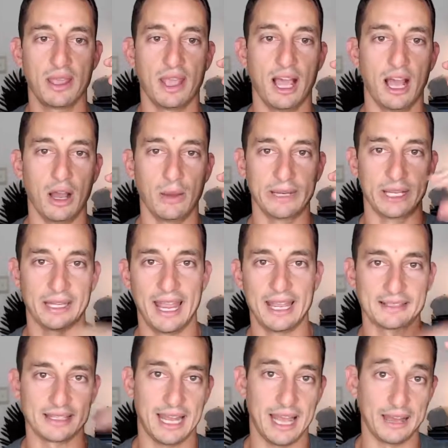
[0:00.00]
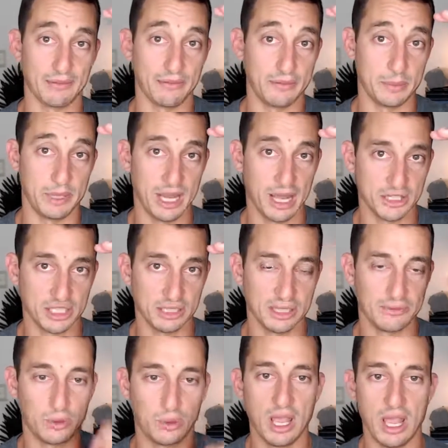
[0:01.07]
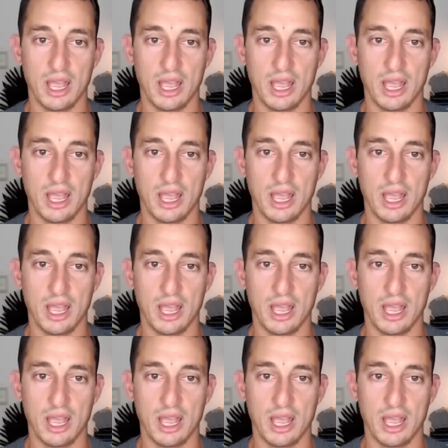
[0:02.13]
We're going to exit at a Fibonacci level?